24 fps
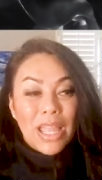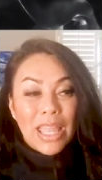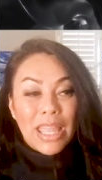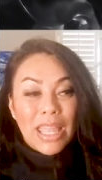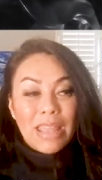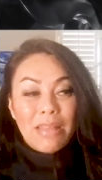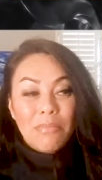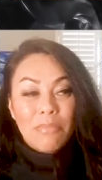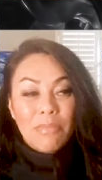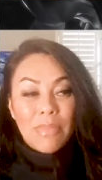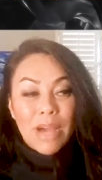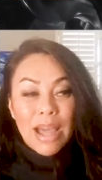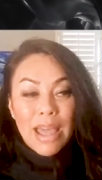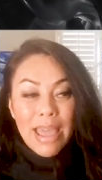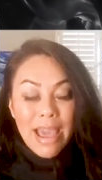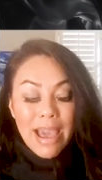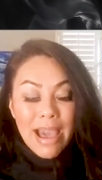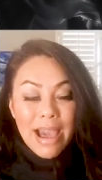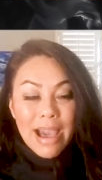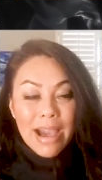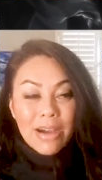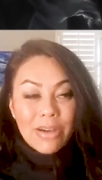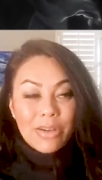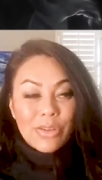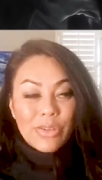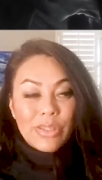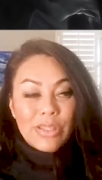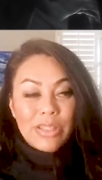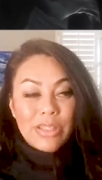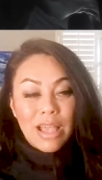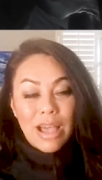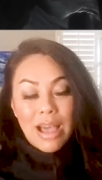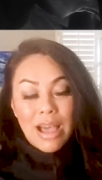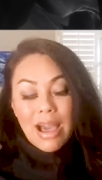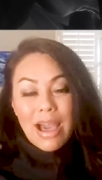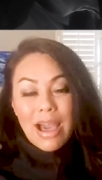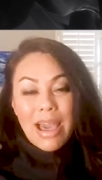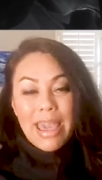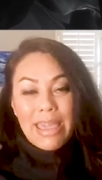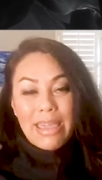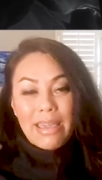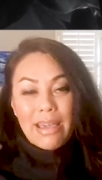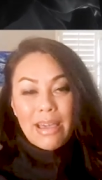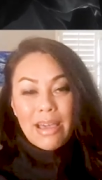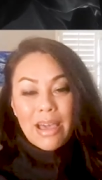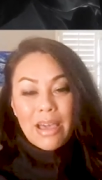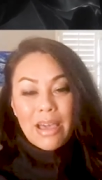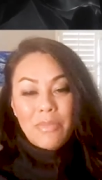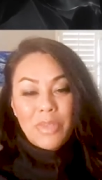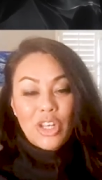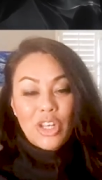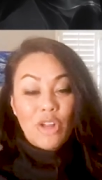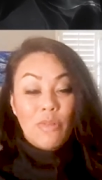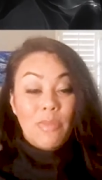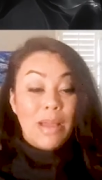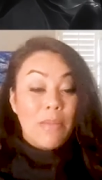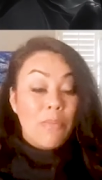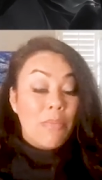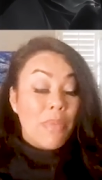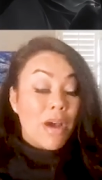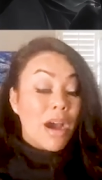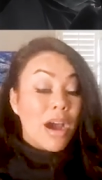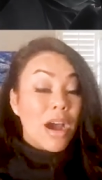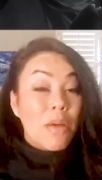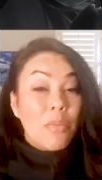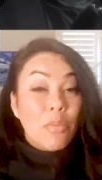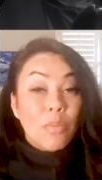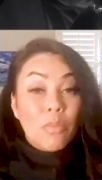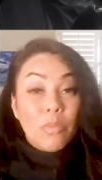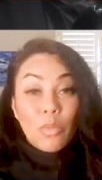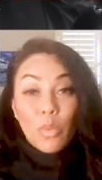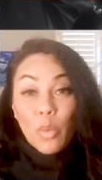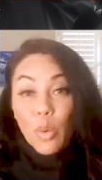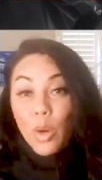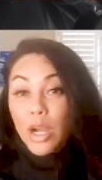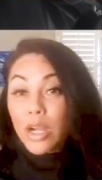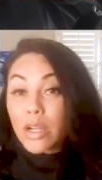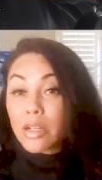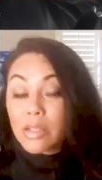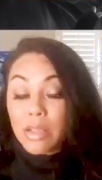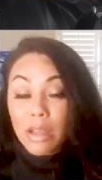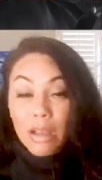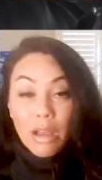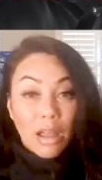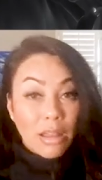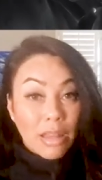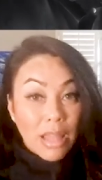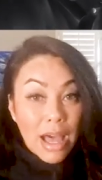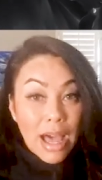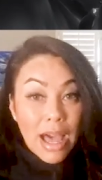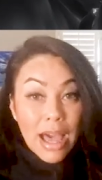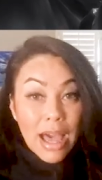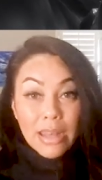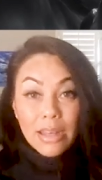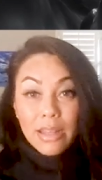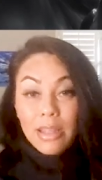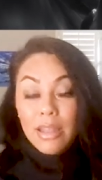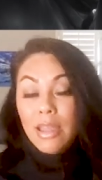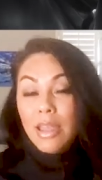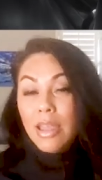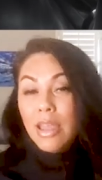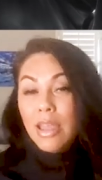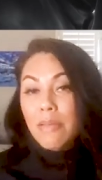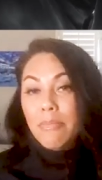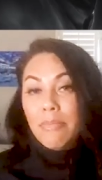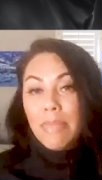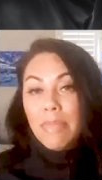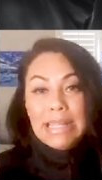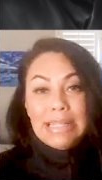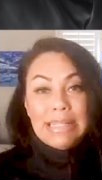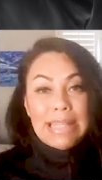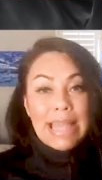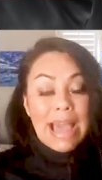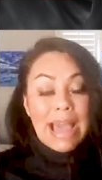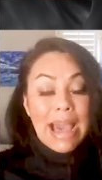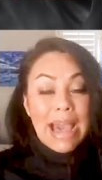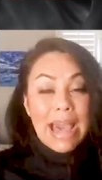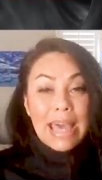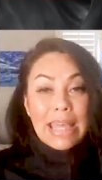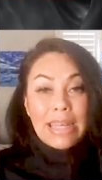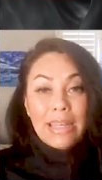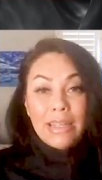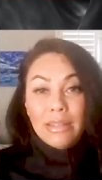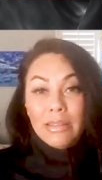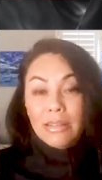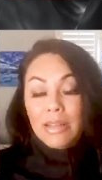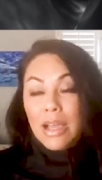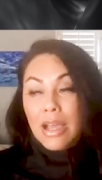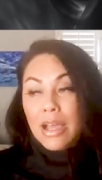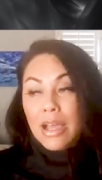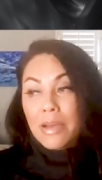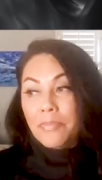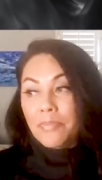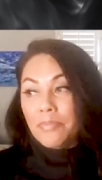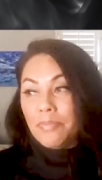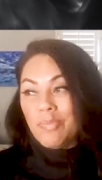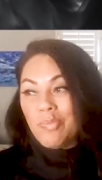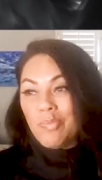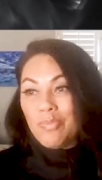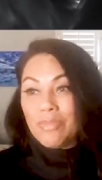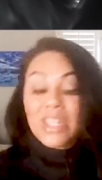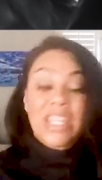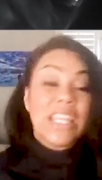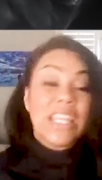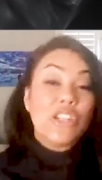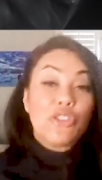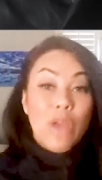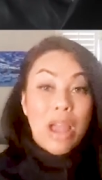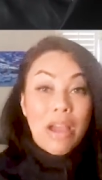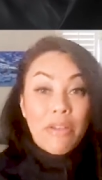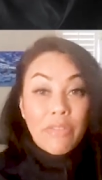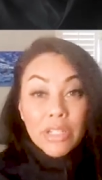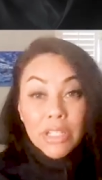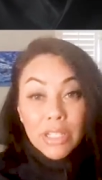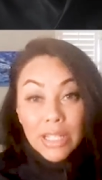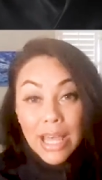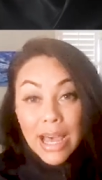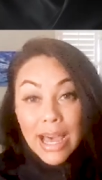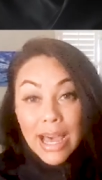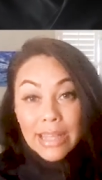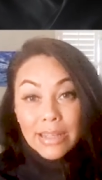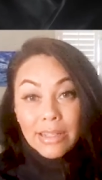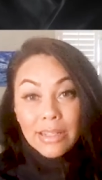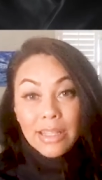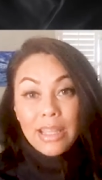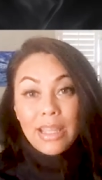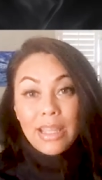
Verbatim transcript: in my house i um you know my mom worked a lot my dad um he traveled a lot